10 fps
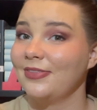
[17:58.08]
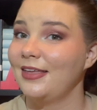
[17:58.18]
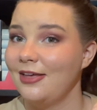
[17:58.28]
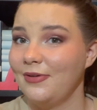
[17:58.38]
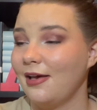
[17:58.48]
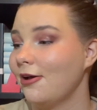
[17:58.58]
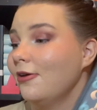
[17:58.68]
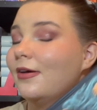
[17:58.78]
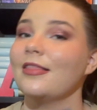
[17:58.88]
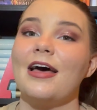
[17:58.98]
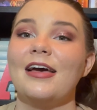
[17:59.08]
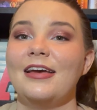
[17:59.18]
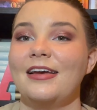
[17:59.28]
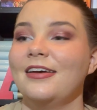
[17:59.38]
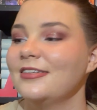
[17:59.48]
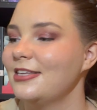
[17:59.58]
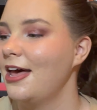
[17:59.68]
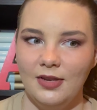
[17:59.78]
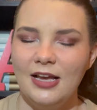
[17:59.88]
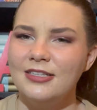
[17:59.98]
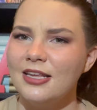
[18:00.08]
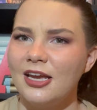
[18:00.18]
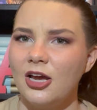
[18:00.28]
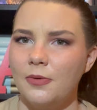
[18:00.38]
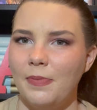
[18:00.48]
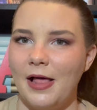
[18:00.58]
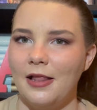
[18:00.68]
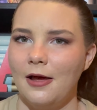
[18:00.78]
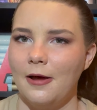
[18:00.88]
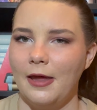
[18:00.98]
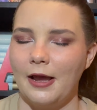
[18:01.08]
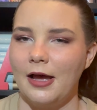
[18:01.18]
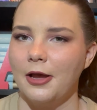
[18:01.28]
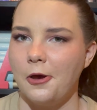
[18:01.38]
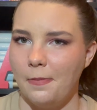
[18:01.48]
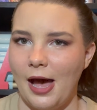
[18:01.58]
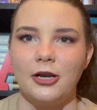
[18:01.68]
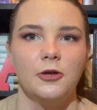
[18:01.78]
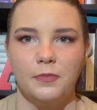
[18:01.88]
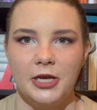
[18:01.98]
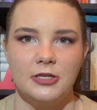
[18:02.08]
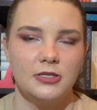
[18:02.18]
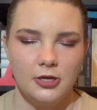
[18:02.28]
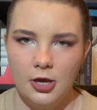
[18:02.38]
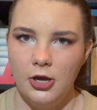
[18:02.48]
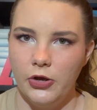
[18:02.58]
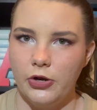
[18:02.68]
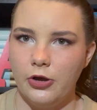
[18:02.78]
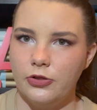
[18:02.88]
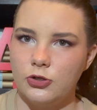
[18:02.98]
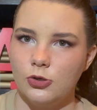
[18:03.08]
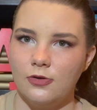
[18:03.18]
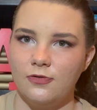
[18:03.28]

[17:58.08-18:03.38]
there we go. That is. It's like a compa like a companion piece, you know, the sort of